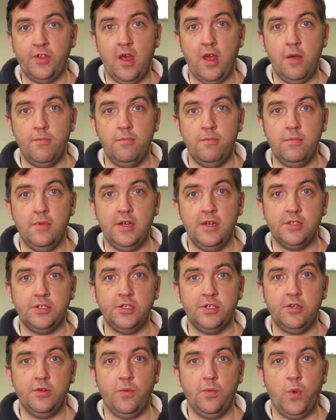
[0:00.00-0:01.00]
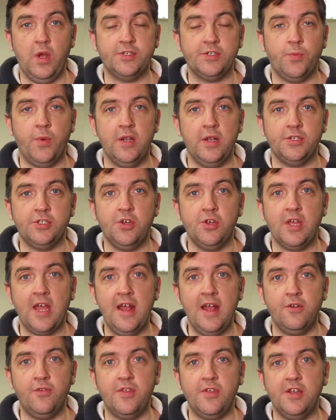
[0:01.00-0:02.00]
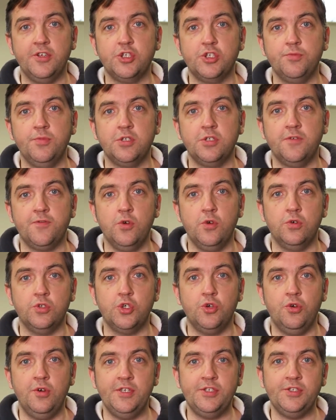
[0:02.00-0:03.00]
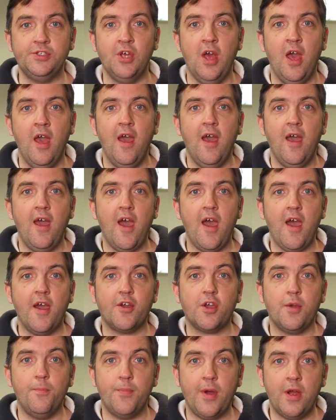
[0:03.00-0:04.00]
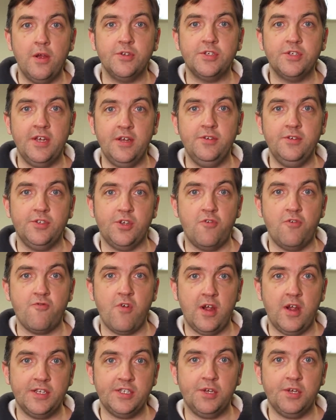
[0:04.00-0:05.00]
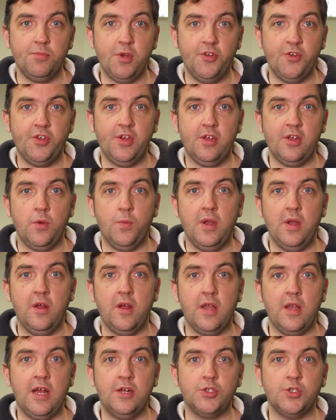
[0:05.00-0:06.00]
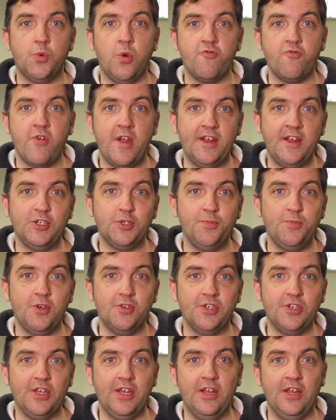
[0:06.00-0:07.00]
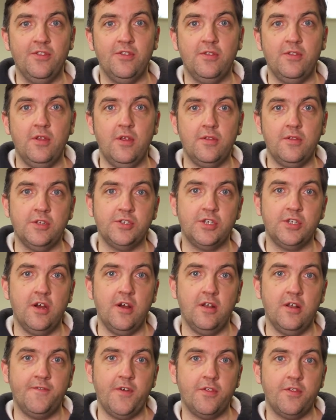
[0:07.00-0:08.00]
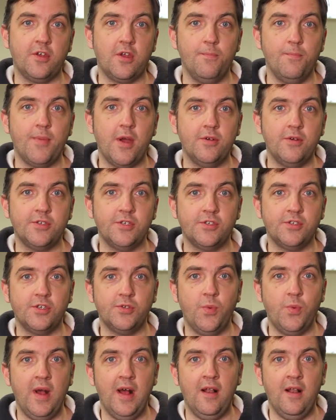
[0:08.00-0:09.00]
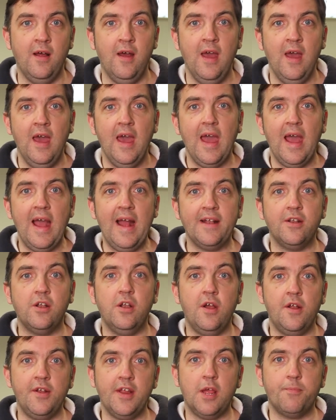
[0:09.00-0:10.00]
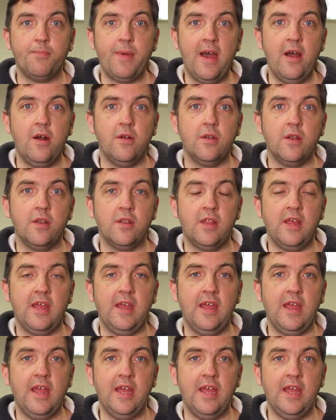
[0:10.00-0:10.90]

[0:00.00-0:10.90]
well as you can on the instrument of your choice. Composing, so writing music, and we learn how to arrange music in the style of other composers as well. And learning about the